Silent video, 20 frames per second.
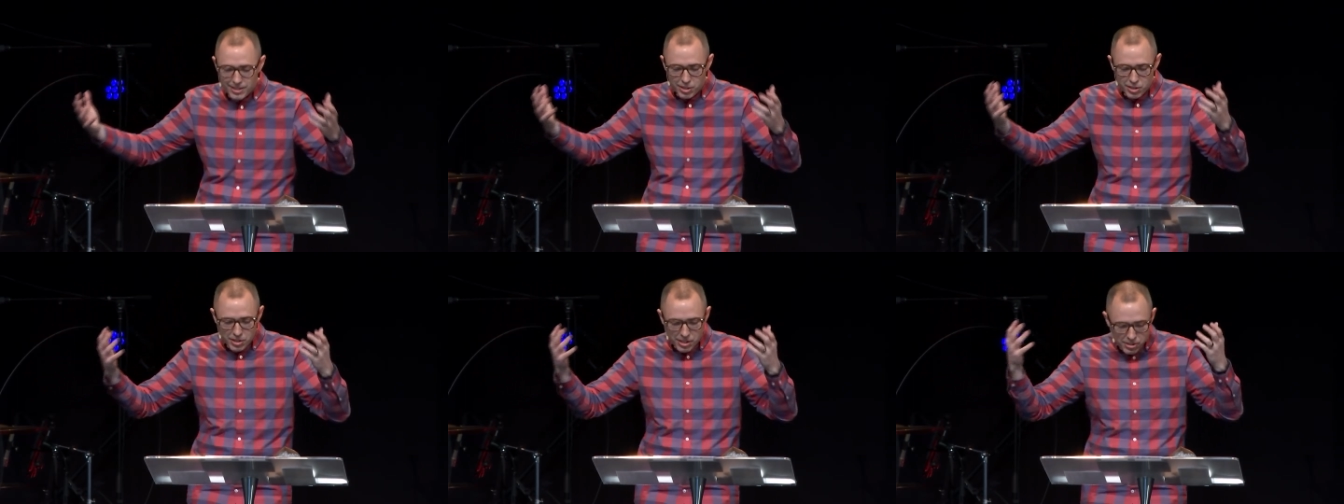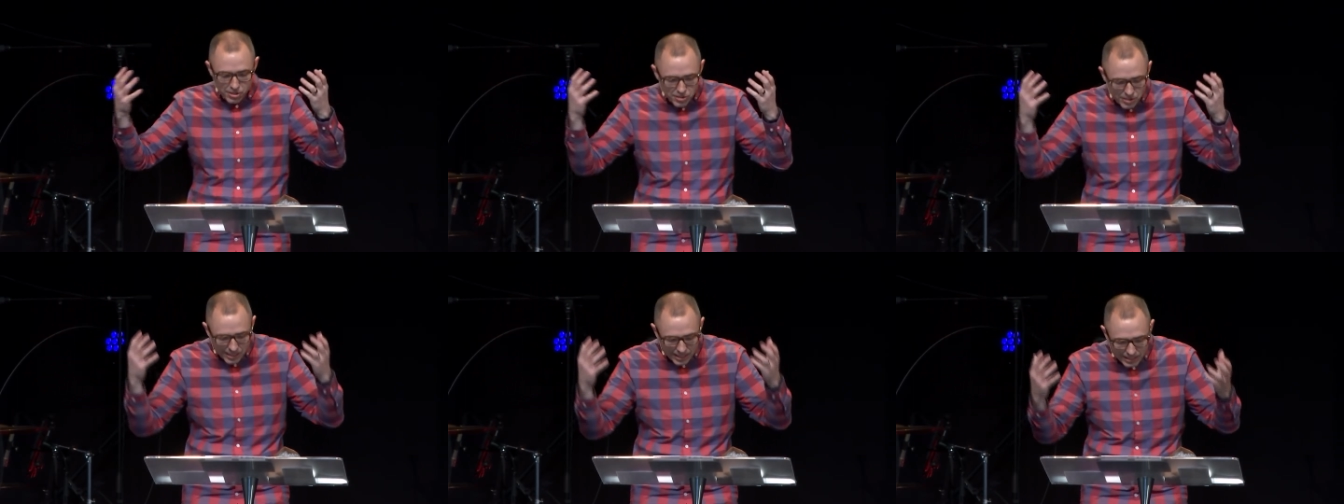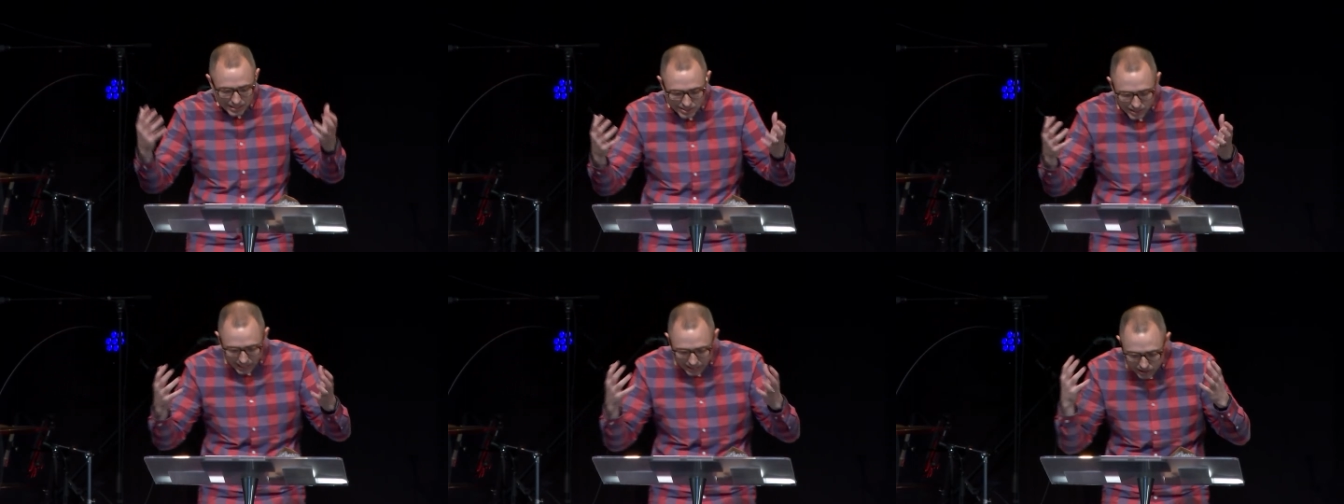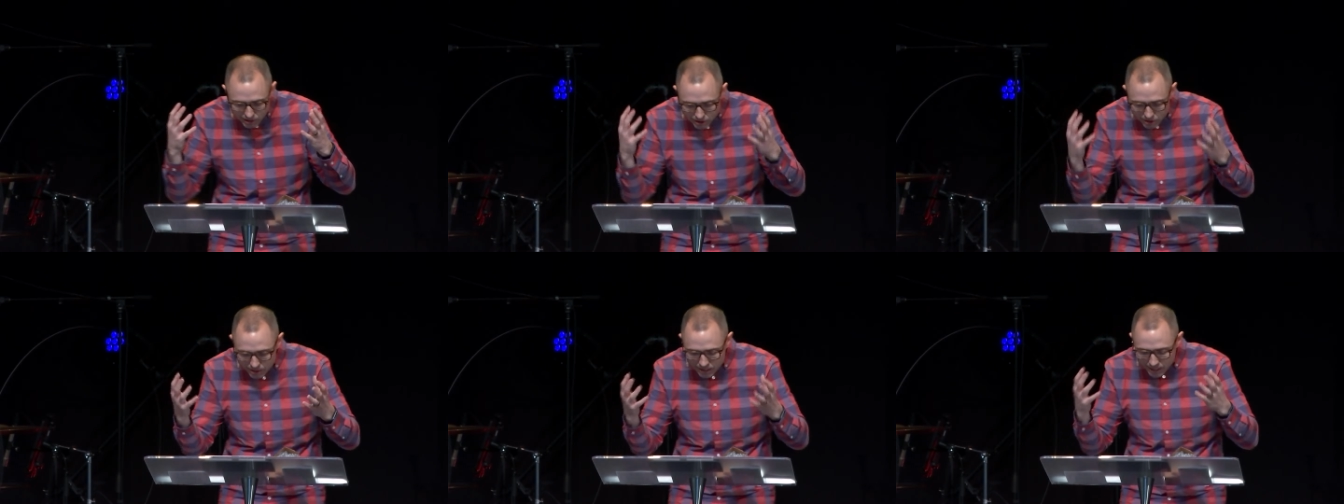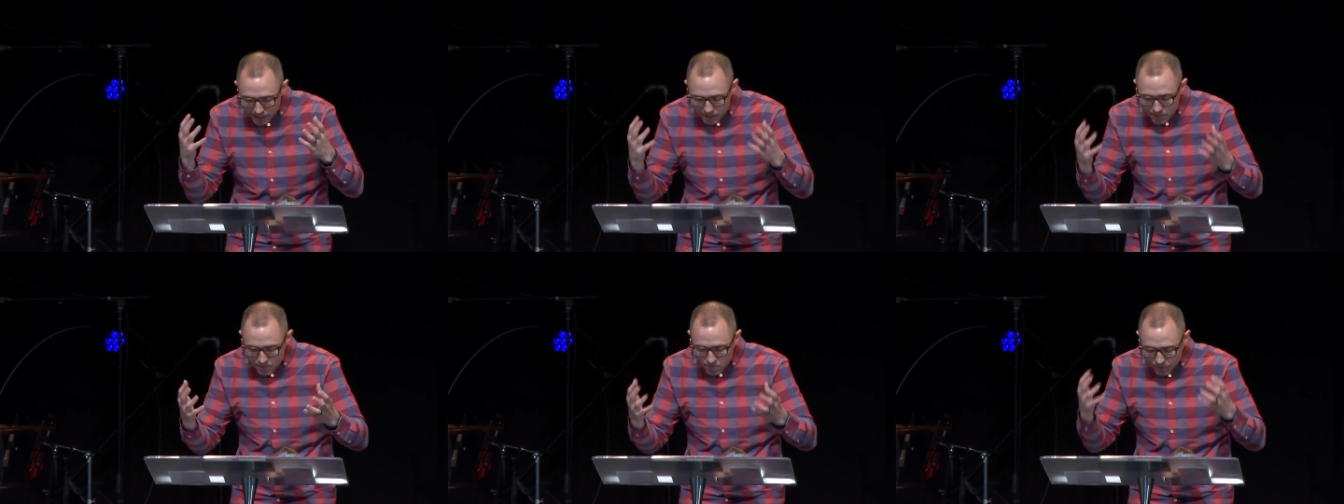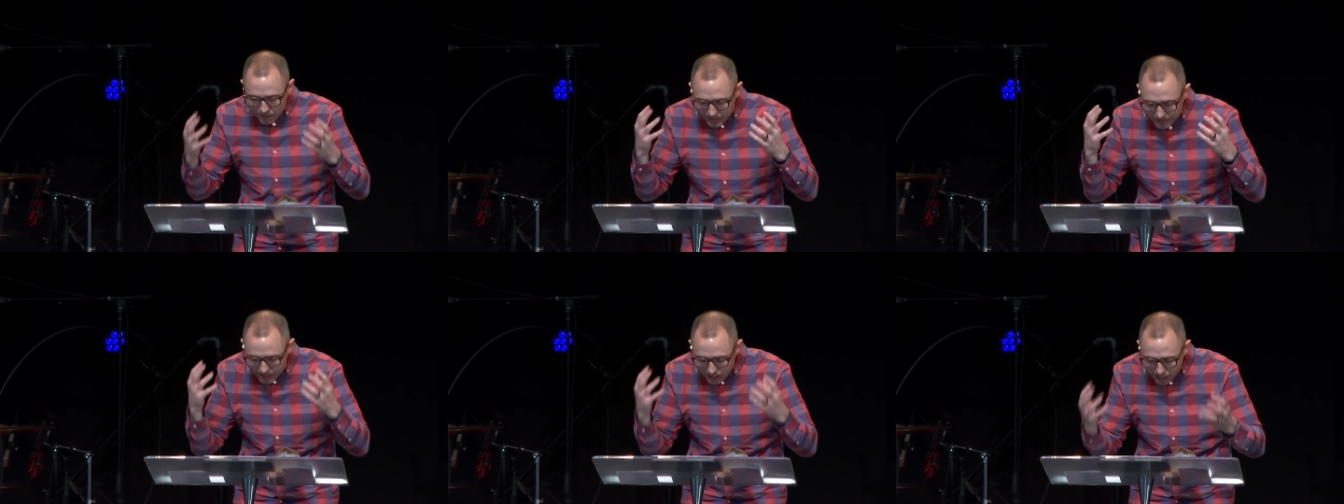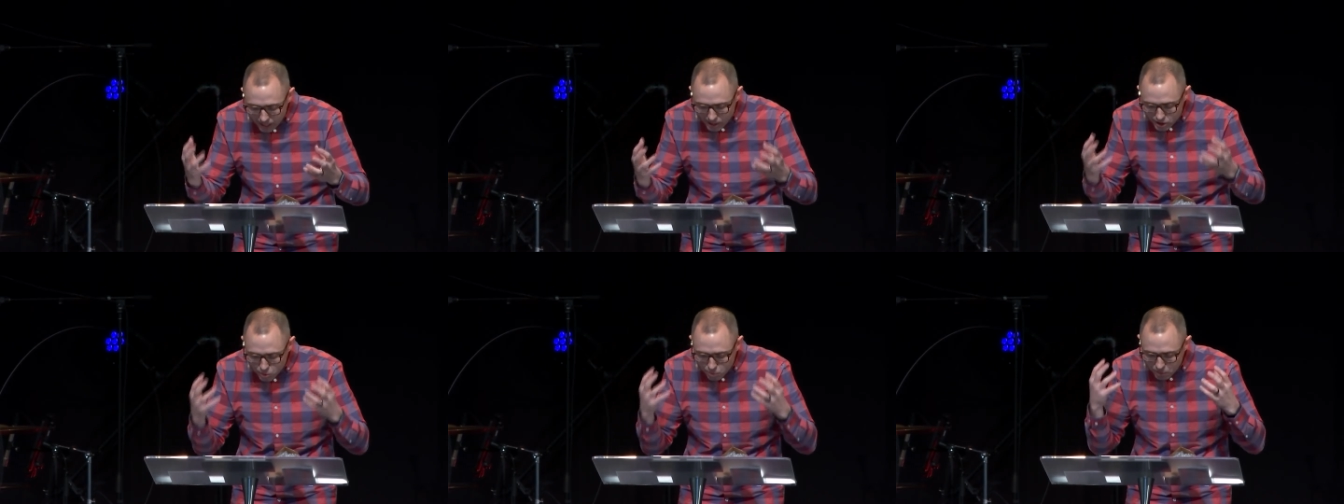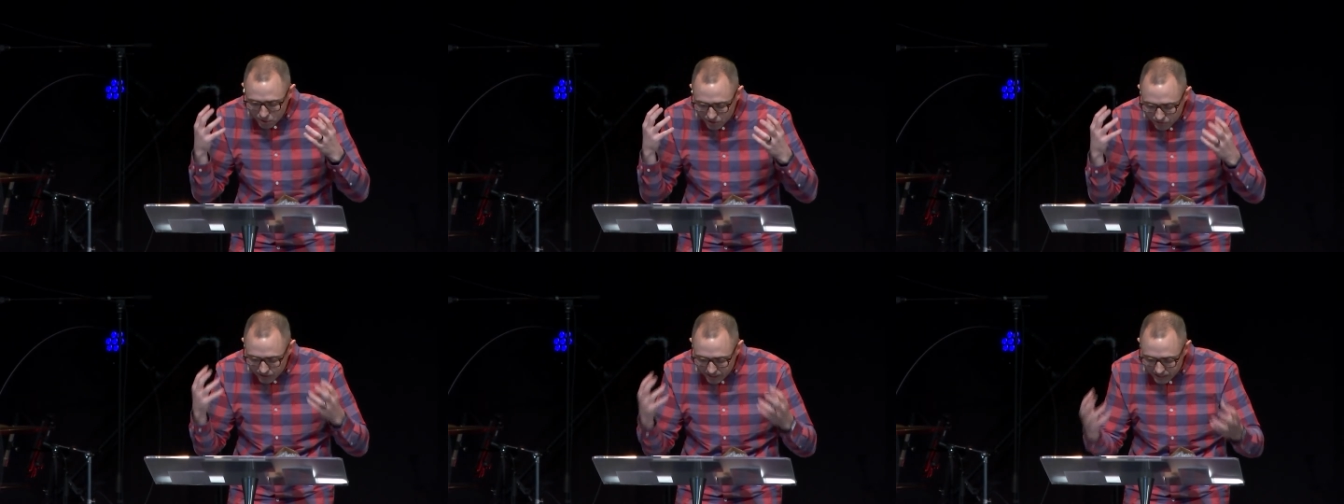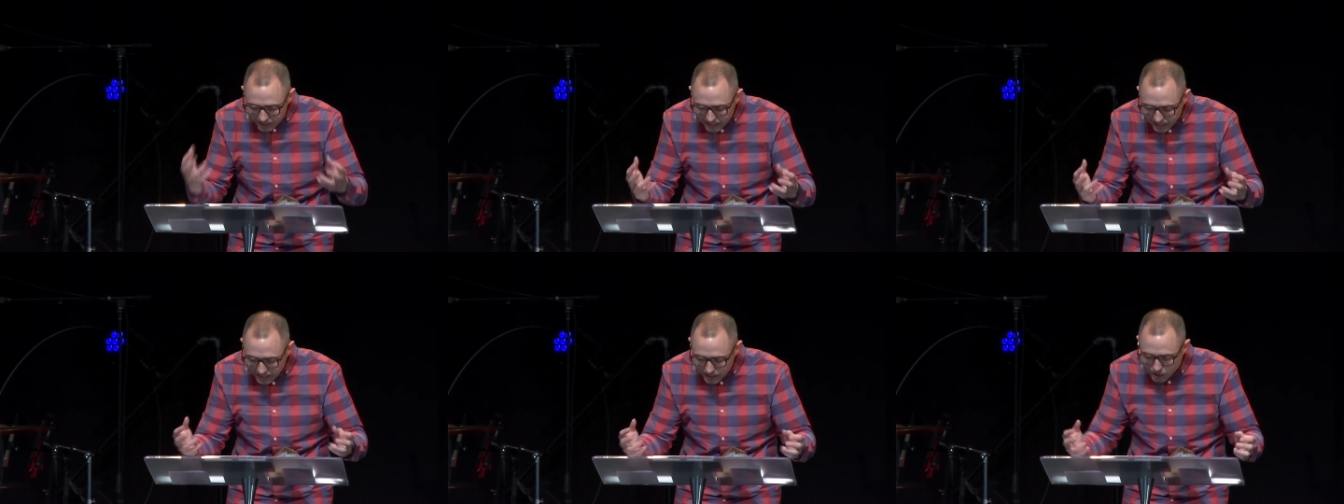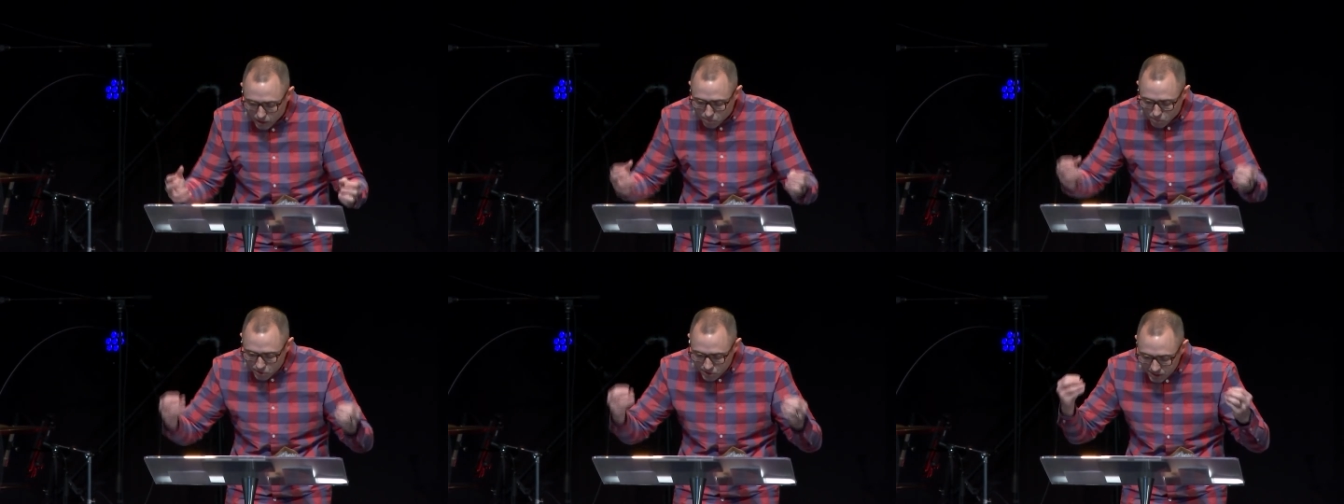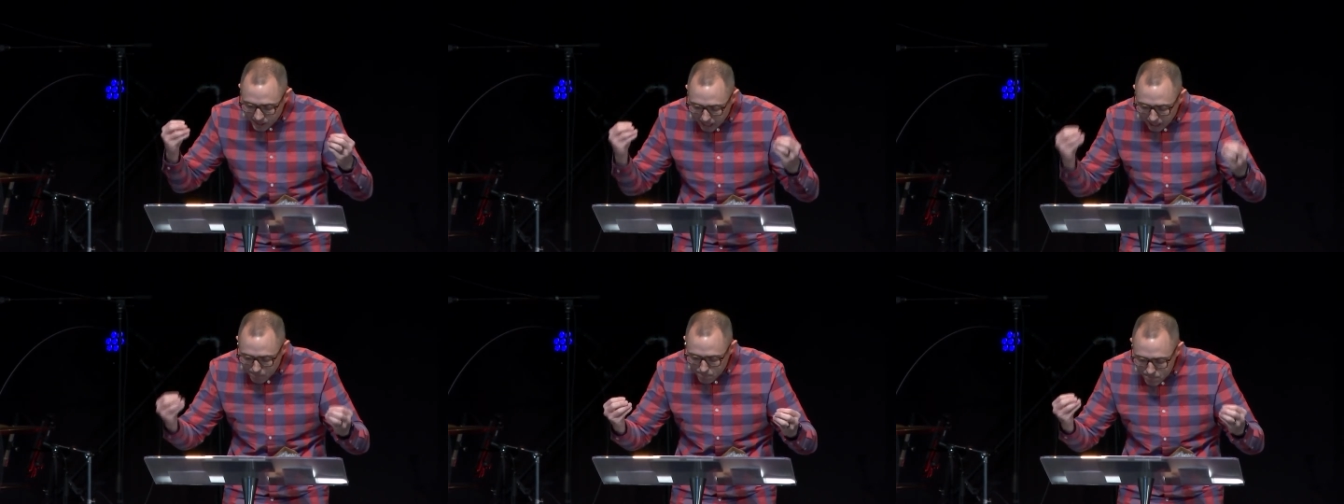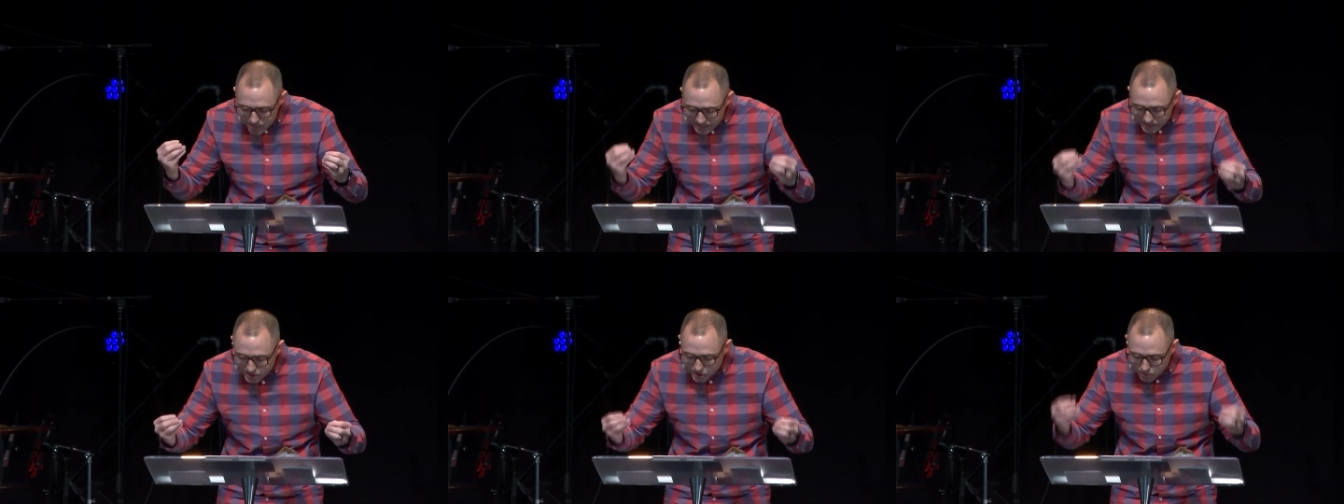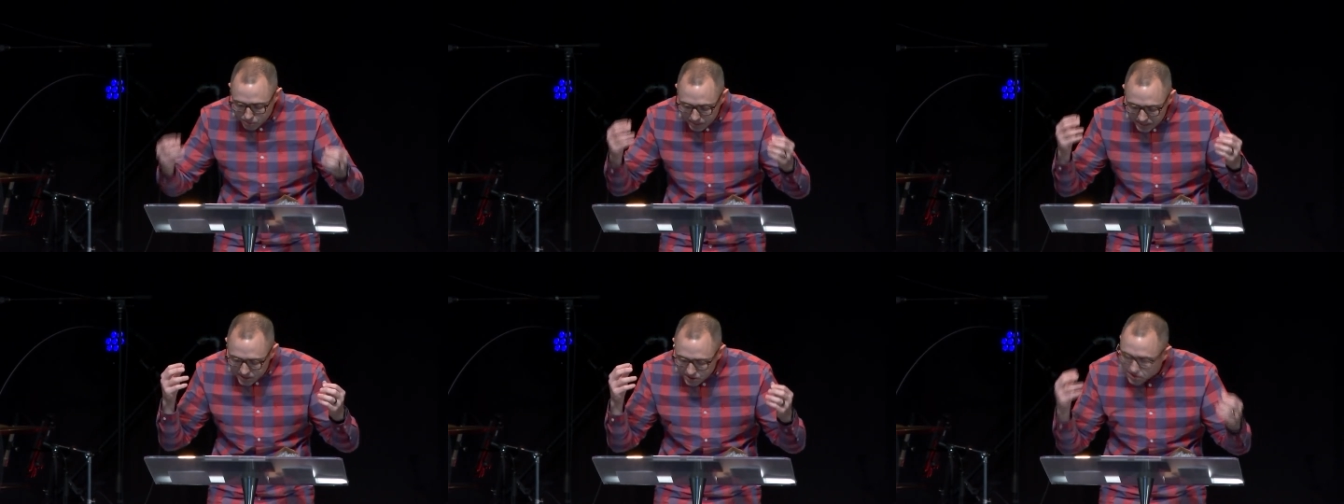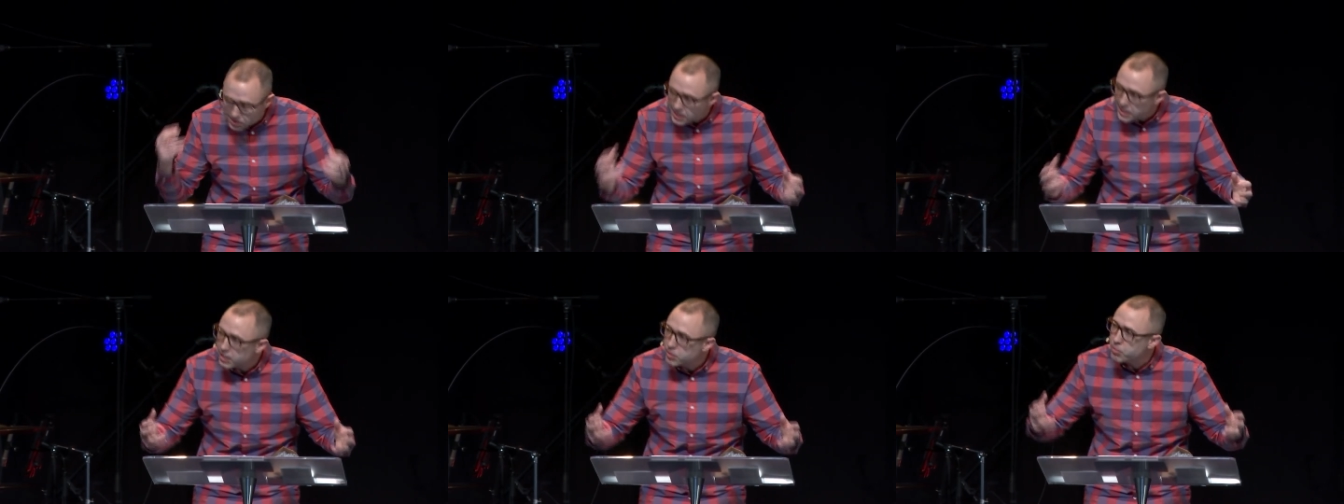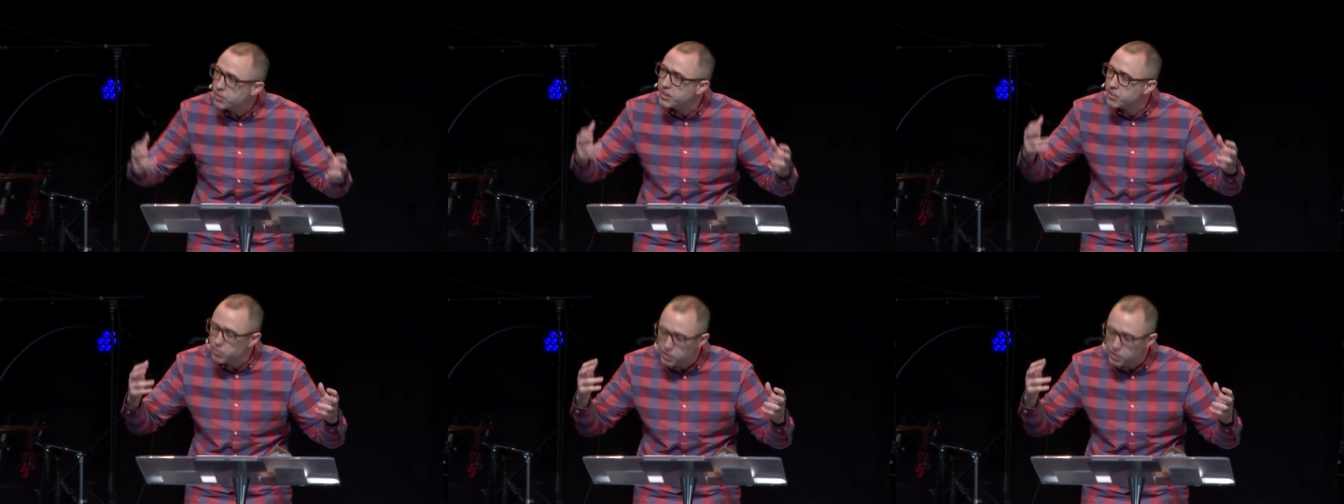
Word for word: You understand? He's like, the gospel of the kingdom was not meant to be secret,